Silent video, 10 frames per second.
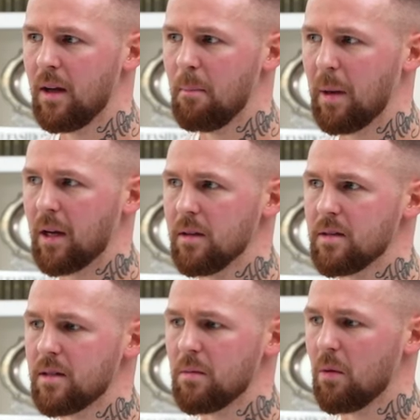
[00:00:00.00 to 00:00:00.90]

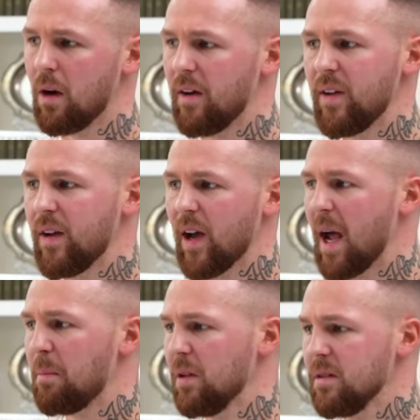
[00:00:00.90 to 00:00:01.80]
because, well, if it never
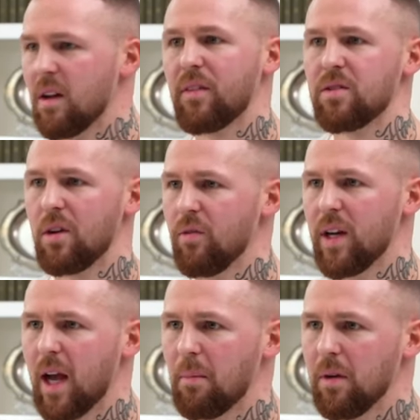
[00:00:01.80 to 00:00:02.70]
happens, nothing's going to
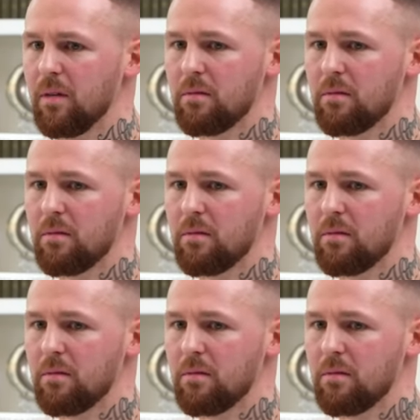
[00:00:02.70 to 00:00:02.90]
really happen.